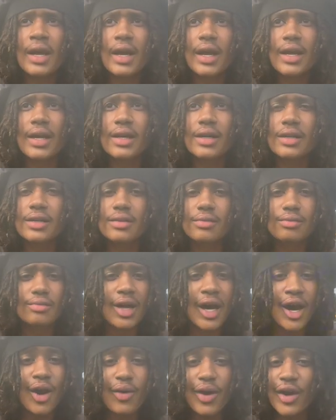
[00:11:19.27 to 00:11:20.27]
And
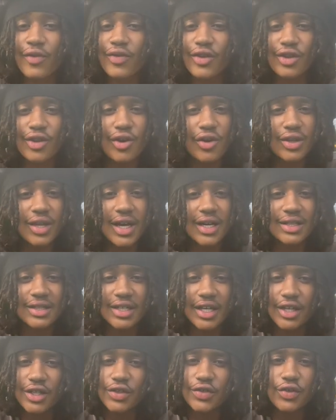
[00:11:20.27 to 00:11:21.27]
however long that
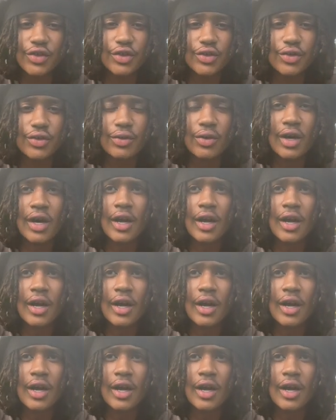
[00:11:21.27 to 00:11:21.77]
takes for you,